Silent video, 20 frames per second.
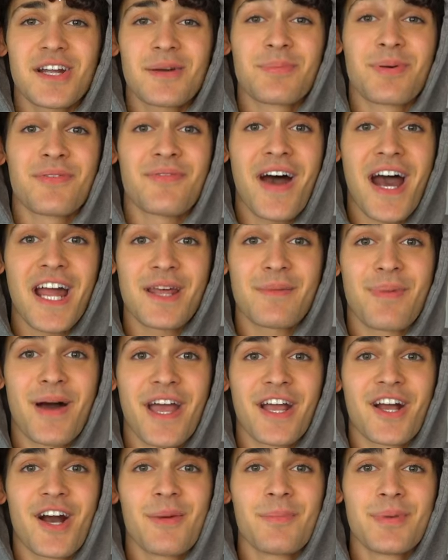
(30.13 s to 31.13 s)
are provided
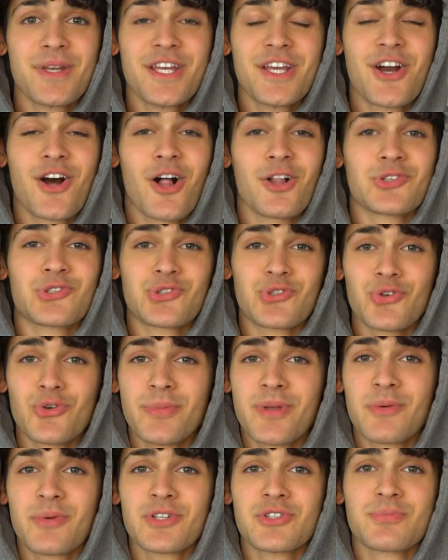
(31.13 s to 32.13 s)
by a company called
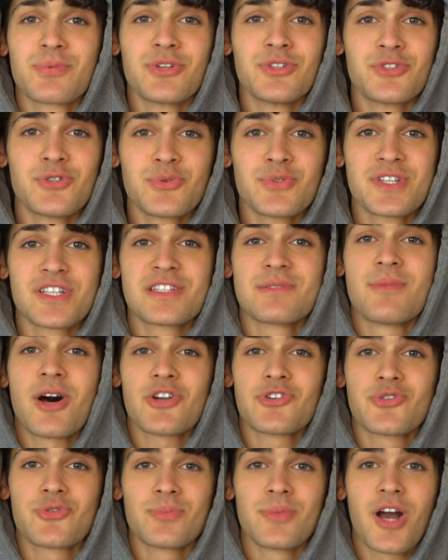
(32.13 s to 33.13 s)
Troomy, which produces
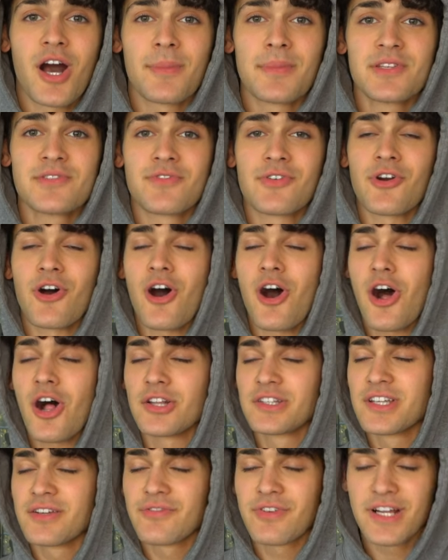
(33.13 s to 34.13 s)
mushroom gummies for
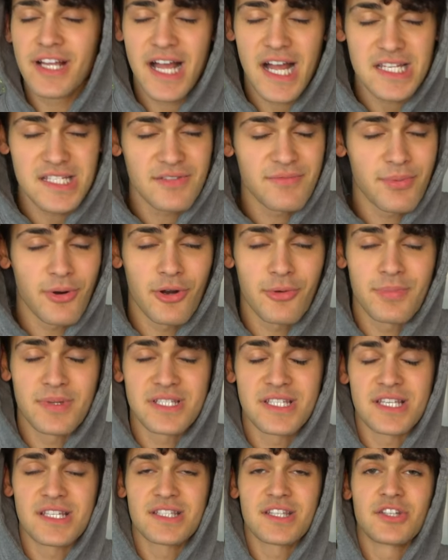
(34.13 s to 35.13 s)
all different kinds of
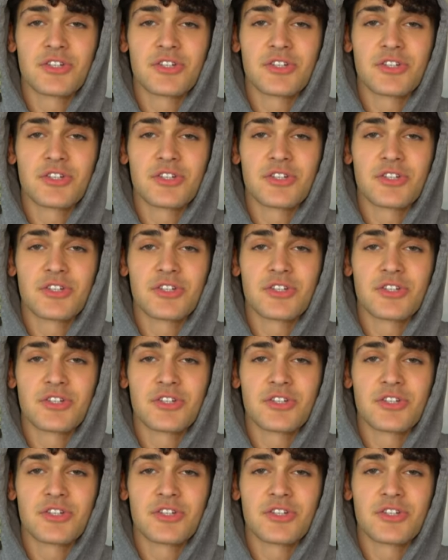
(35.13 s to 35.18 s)
purposes.